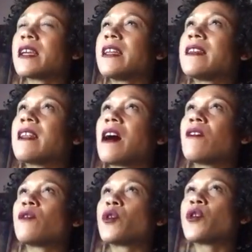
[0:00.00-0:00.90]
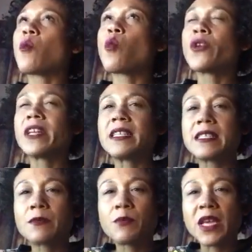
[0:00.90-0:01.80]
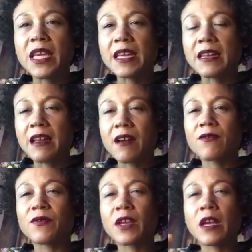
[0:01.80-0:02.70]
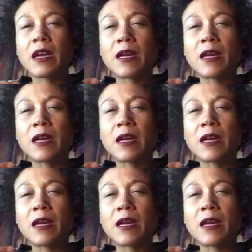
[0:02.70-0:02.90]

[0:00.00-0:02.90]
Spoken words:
in love, or not wanting to be in love,